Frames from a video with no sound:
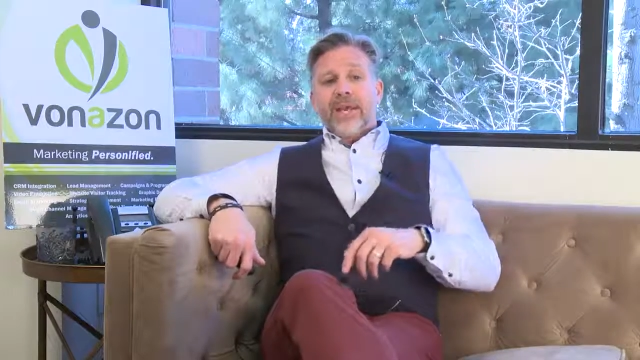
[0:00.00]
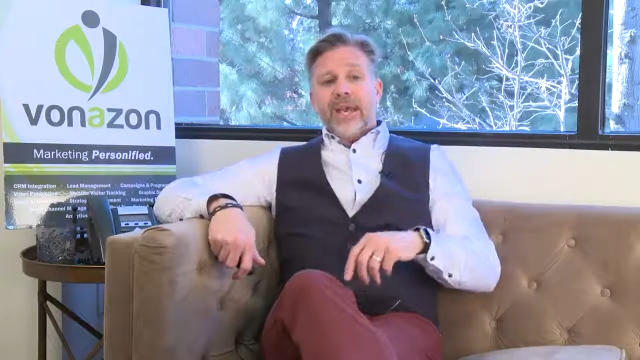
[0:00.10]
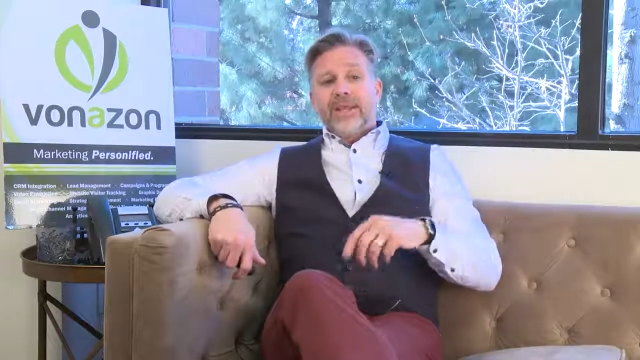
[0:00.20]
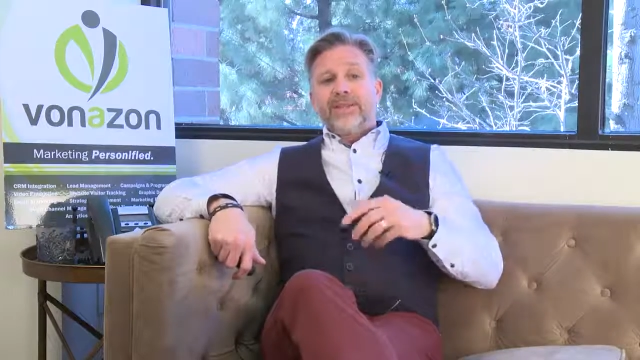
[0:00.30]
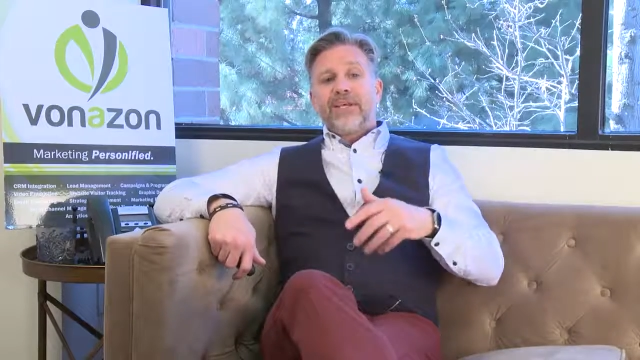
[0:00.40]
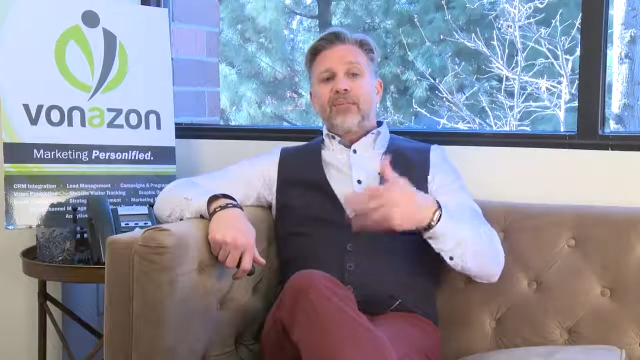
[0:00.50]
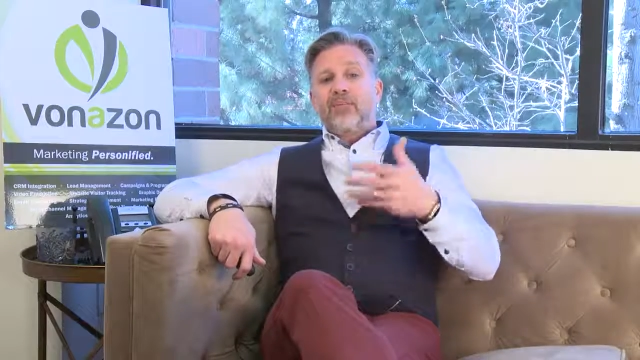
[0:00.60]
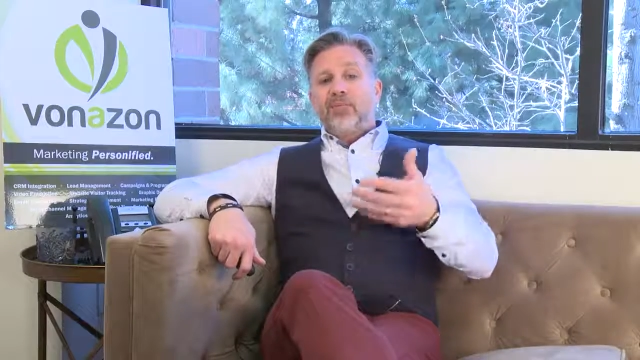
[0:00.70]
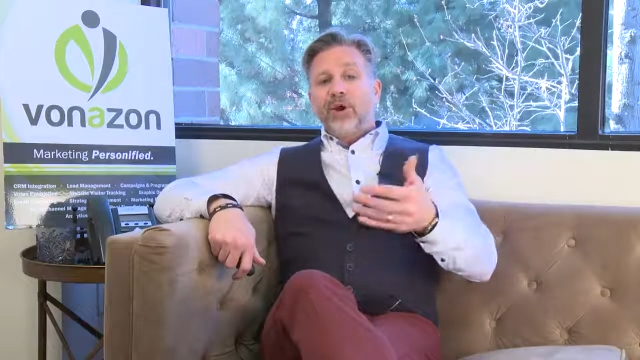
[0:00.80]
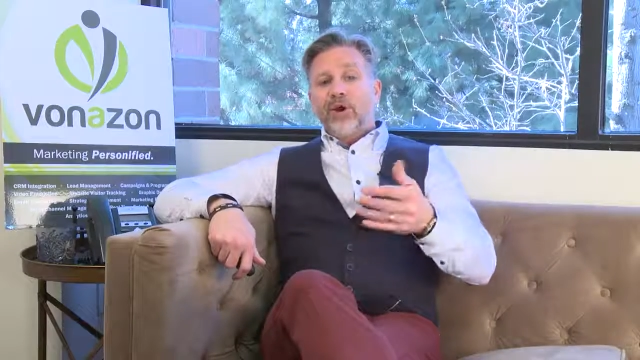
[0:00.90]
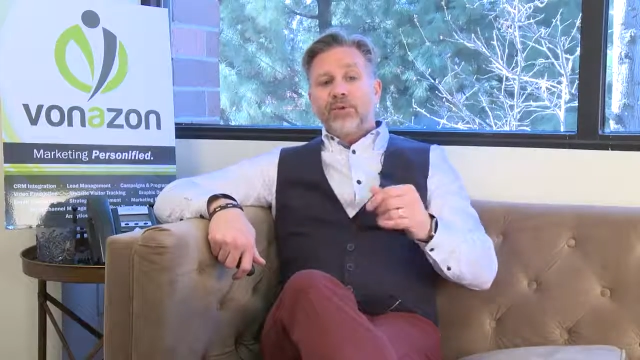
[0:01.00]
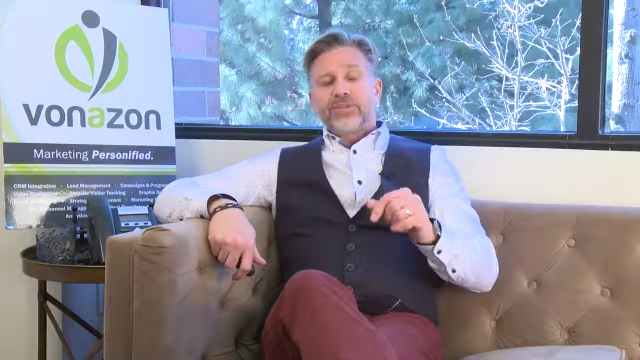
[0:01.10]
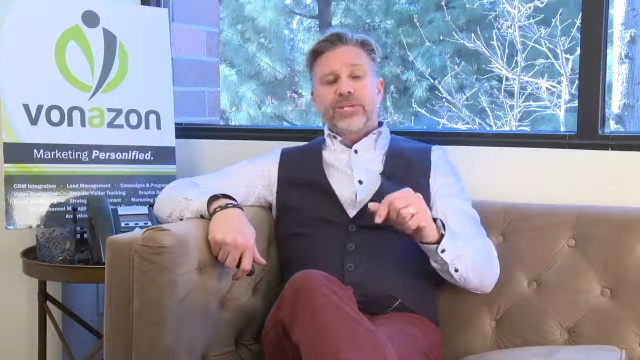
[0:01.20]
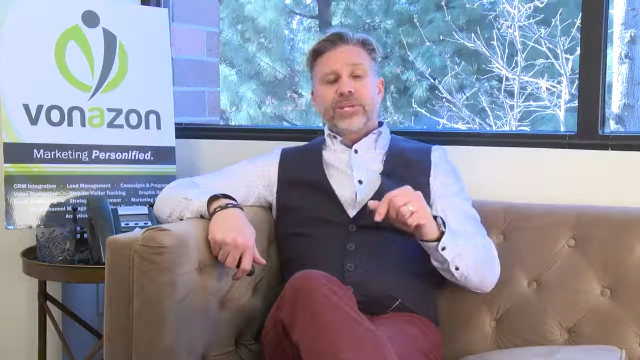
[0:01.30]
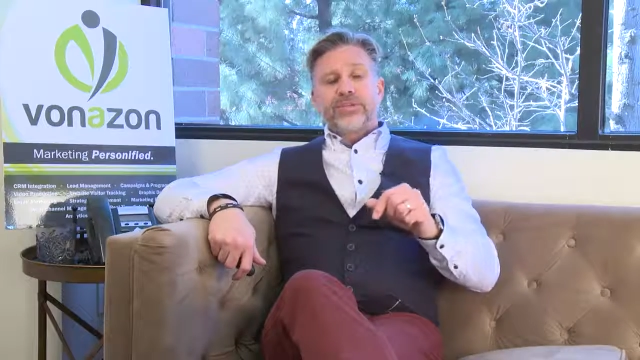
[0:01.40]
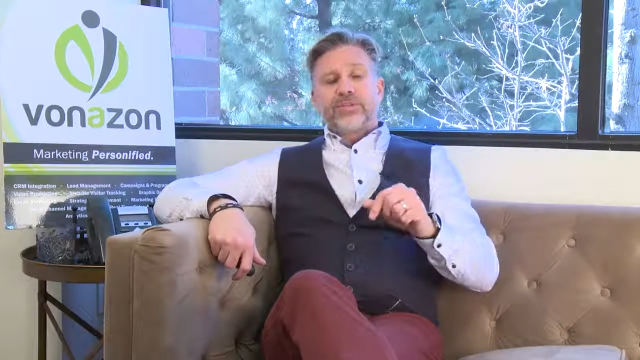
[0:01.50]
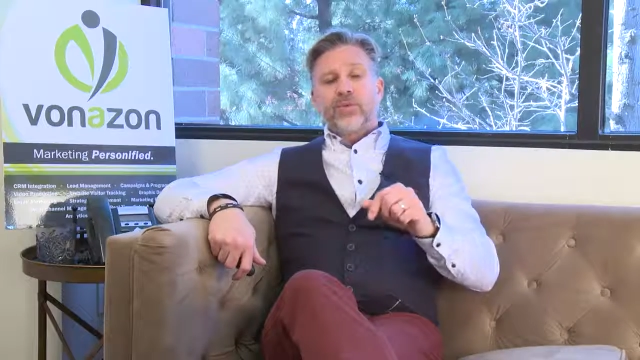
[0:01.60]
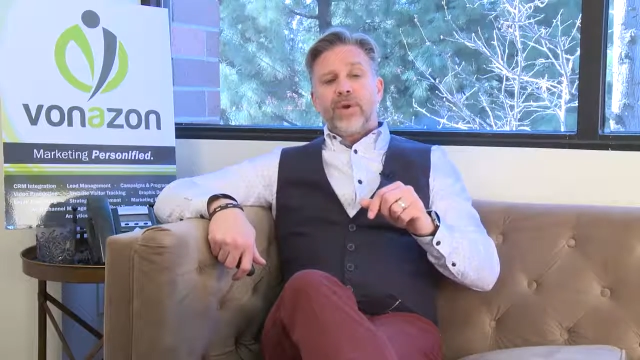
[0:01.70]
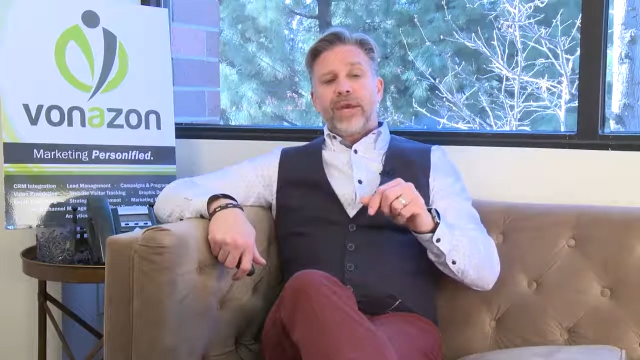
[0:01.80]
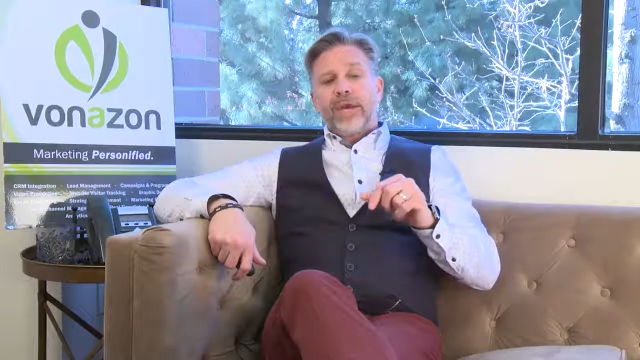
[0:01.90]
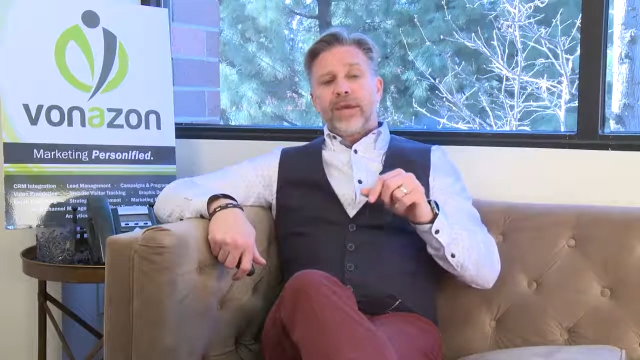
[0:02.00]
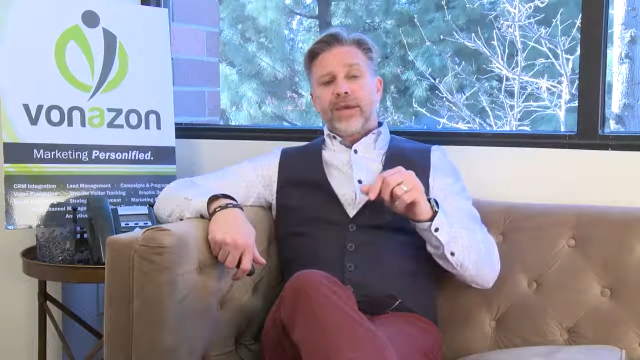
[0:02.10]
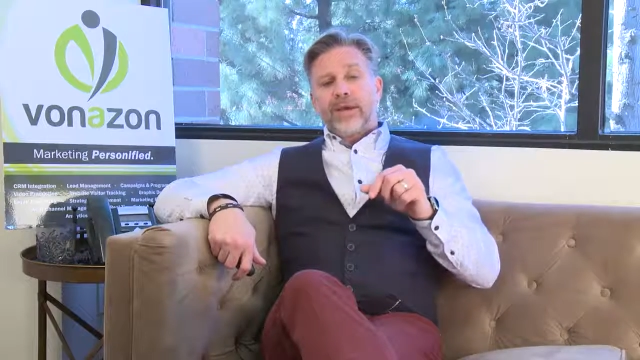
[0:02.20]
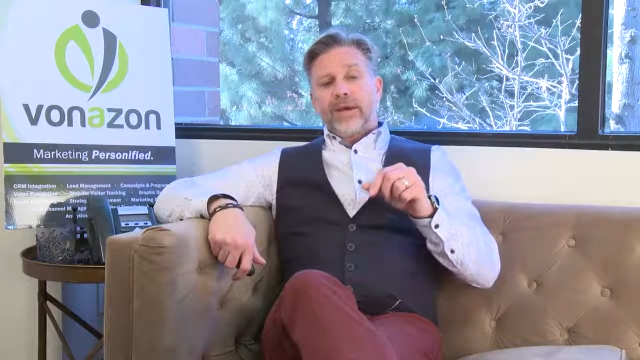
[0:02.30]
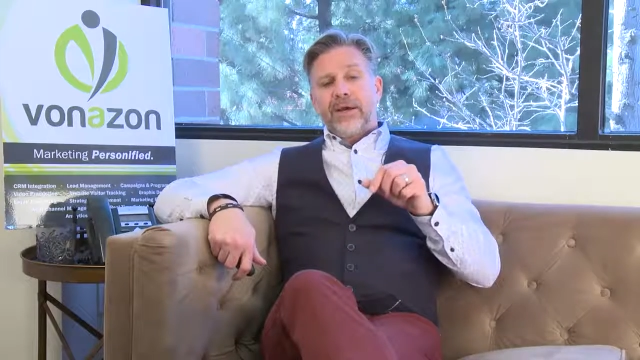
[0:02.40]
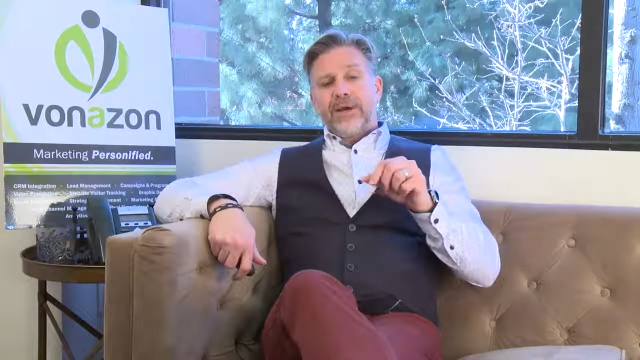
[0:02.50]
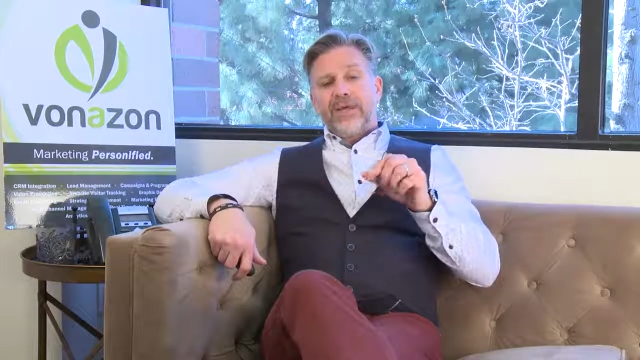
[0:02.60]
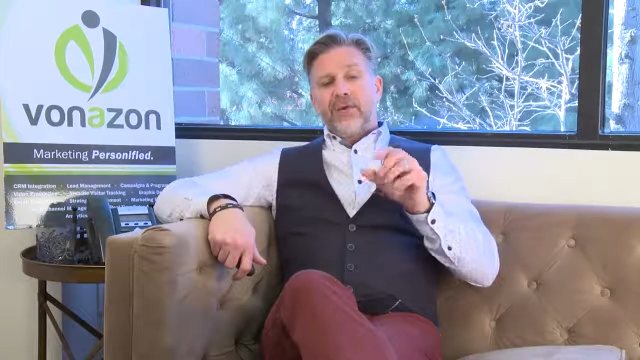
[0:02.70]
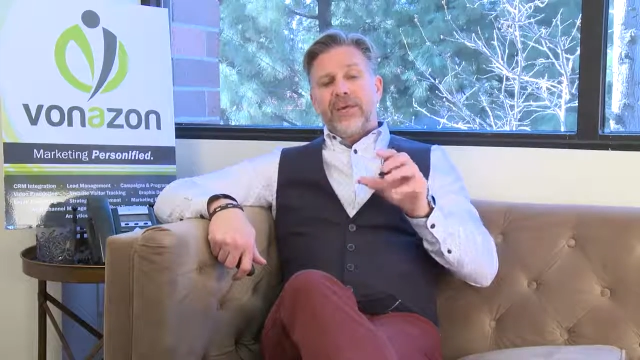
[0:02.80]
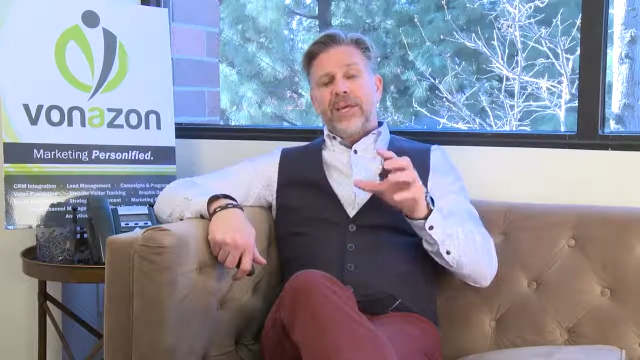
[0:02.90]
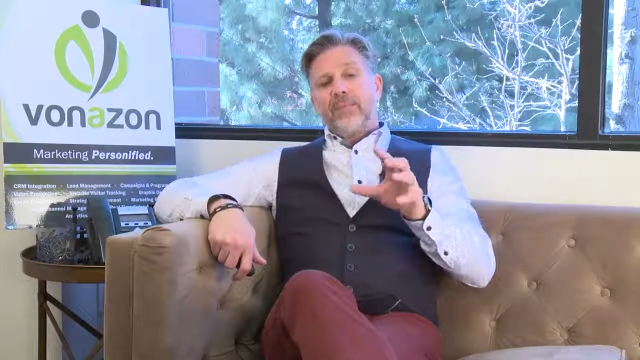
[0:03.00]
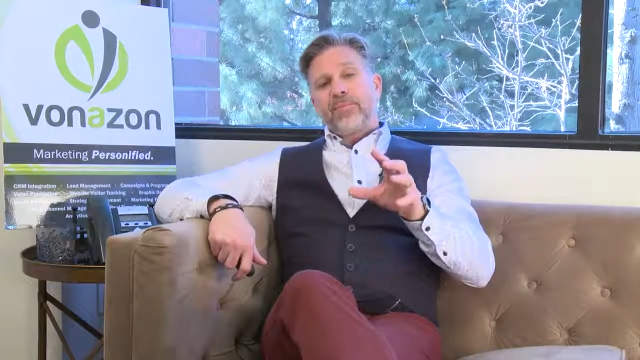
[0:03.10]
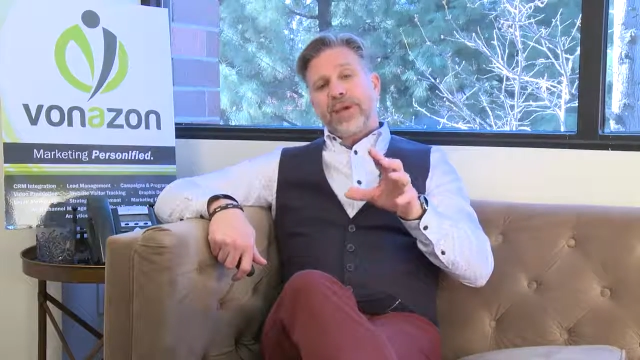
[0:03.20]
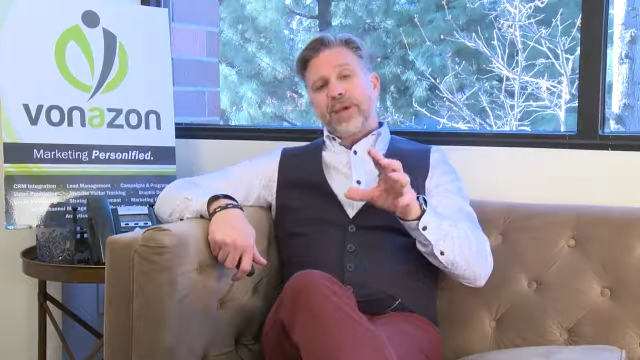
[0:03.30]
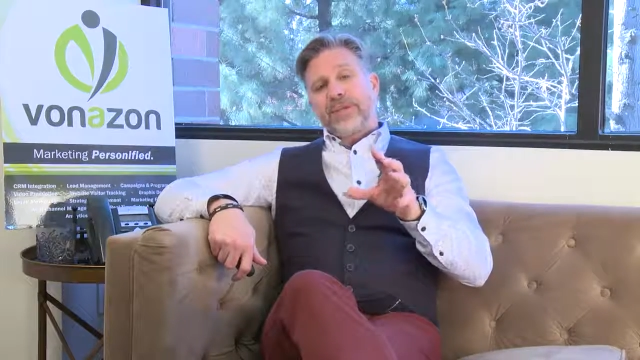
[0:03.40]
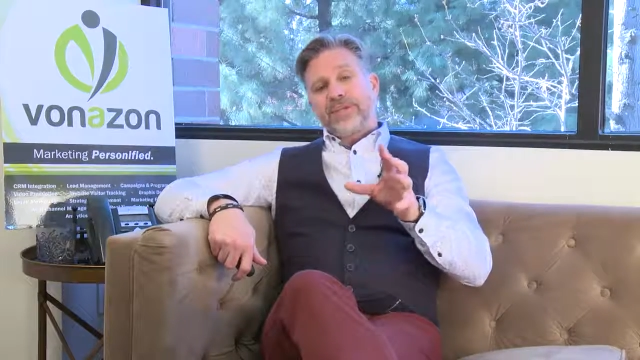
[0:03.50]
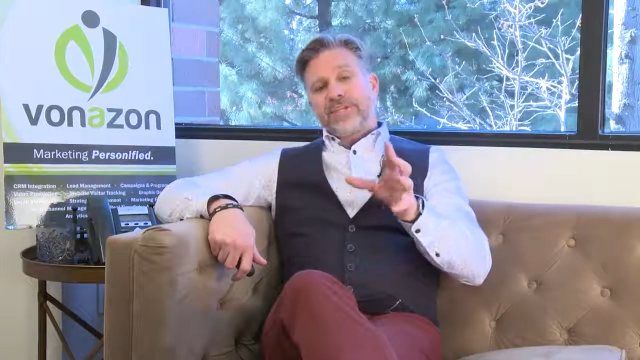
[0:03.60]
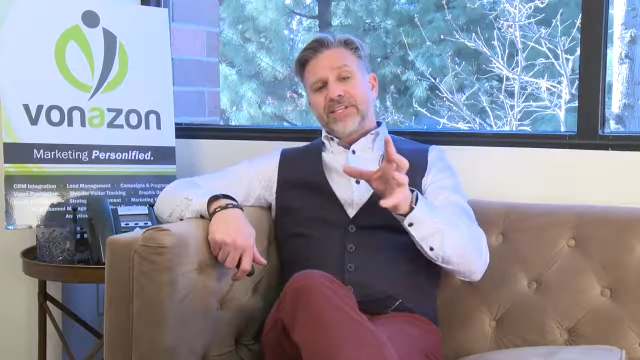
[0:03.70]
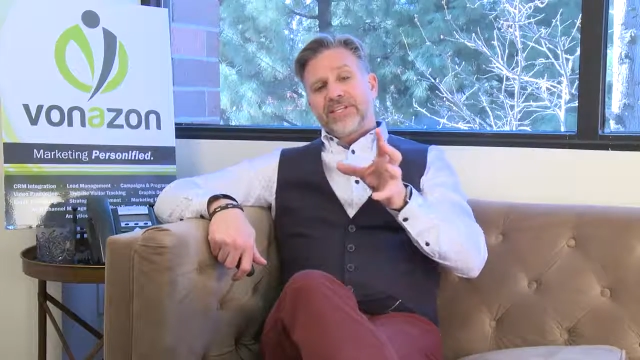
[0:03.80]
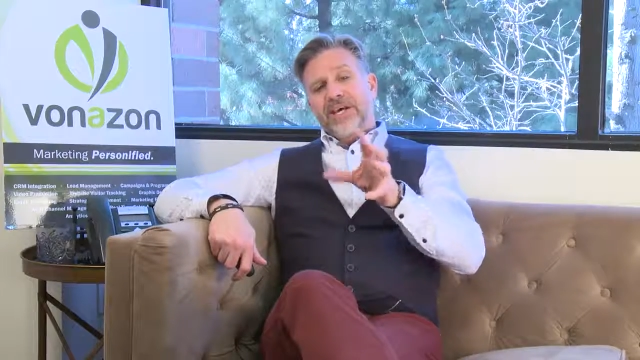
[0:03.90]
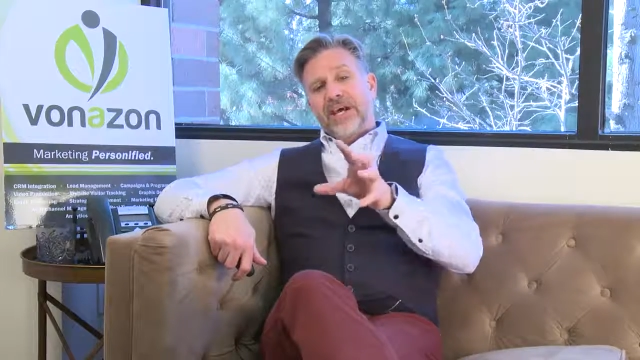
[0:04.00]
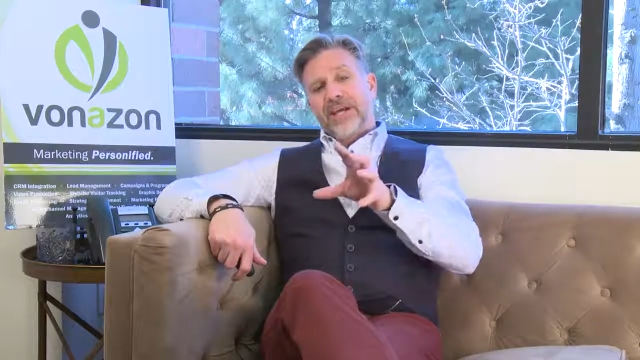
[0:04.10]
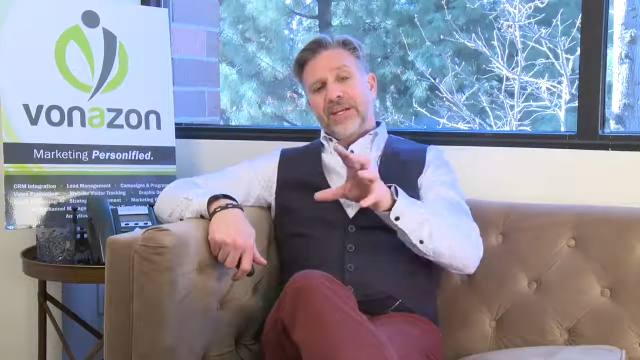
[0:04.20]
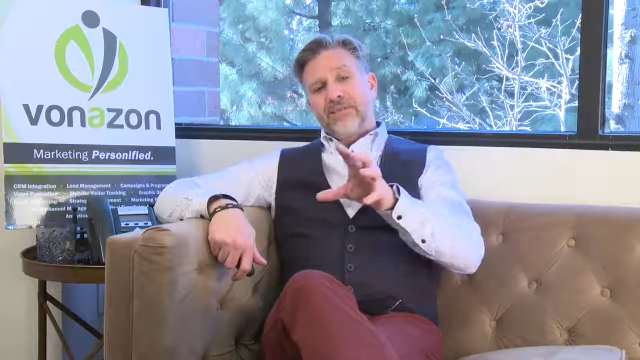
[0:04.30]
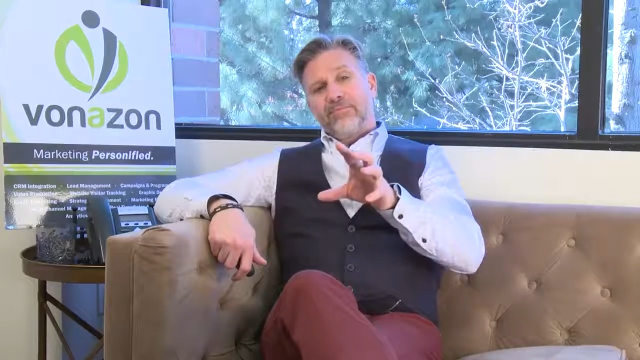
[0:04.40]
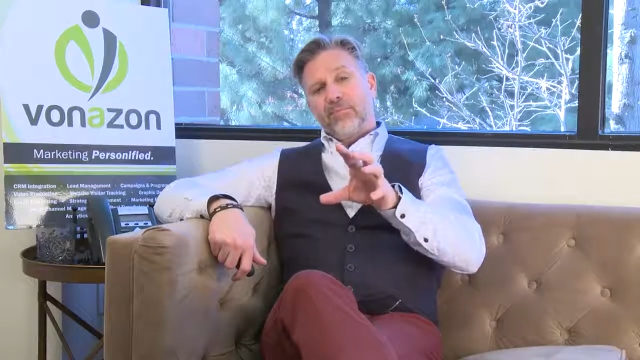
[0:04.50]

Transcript: And then the approach is the way your campaign is designed,